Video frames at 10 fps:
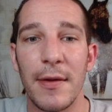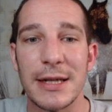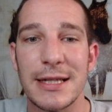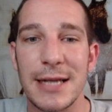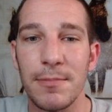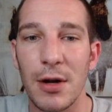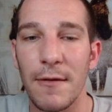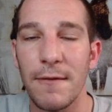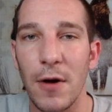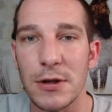The Scepter
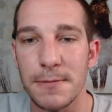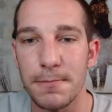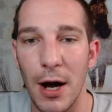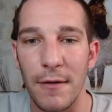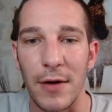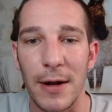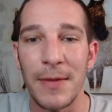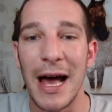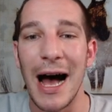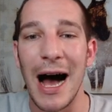of False Prophet,
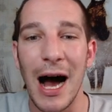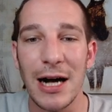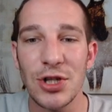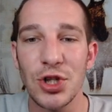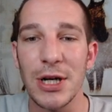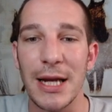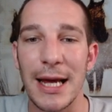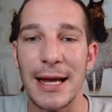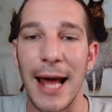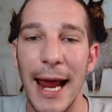
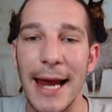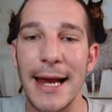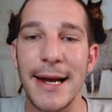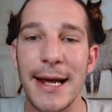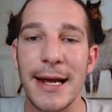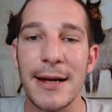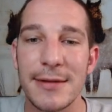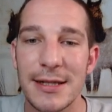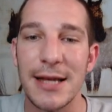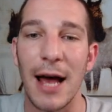
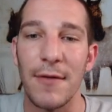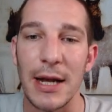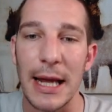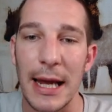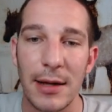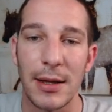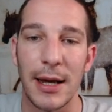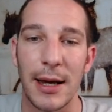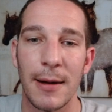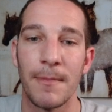187
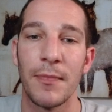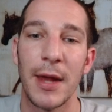healing,